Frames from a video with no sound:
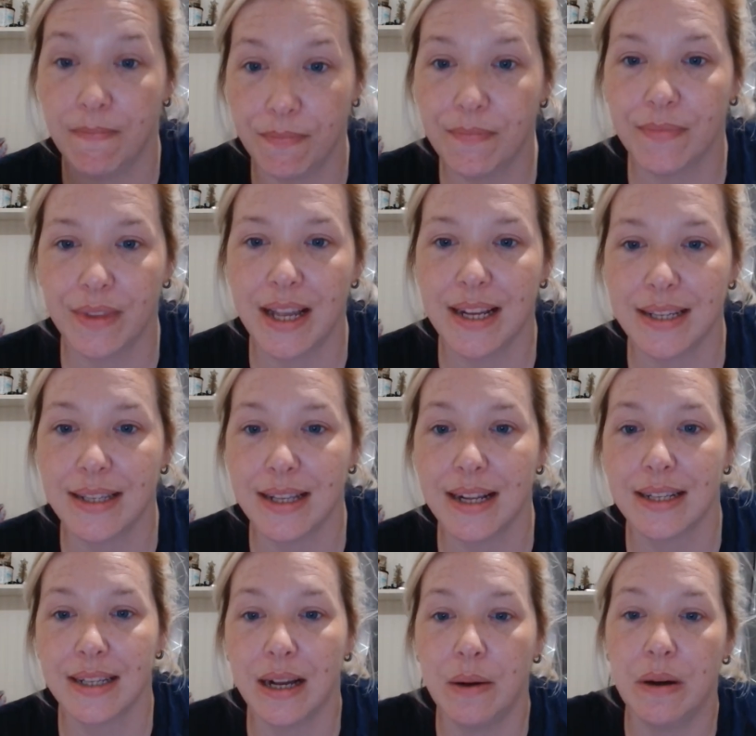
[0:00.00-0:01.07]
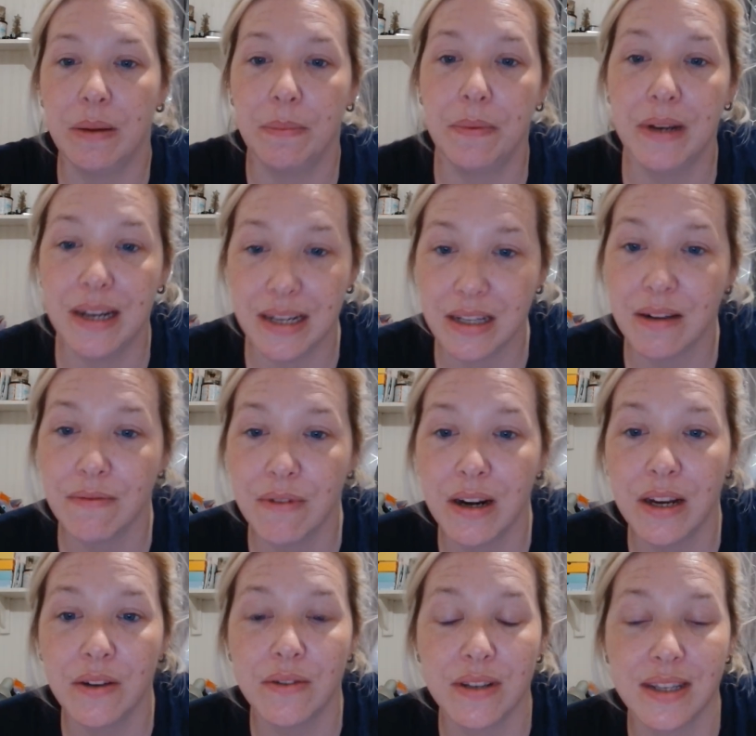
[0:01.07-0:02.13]
That's how I'd put it. It's like
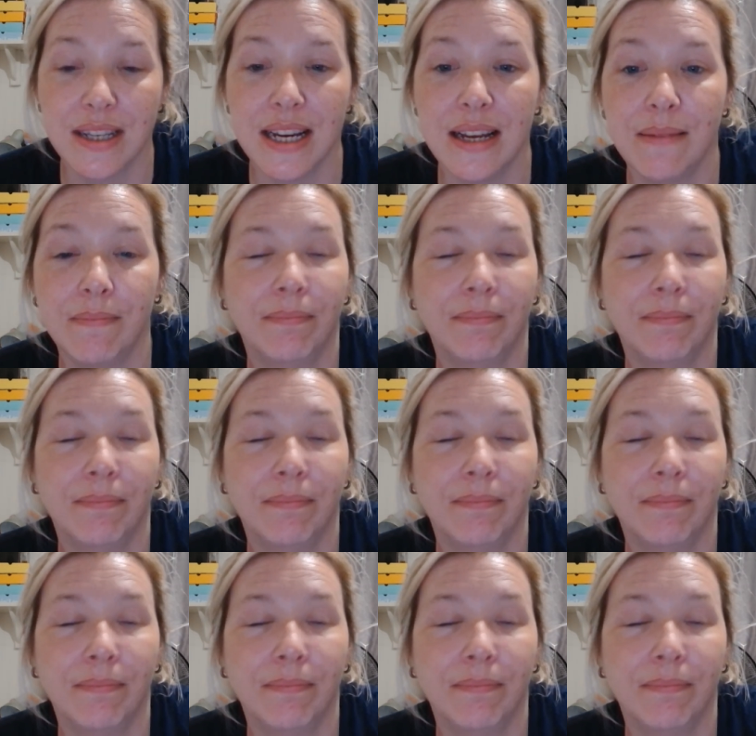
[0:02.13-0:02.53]
running on steam.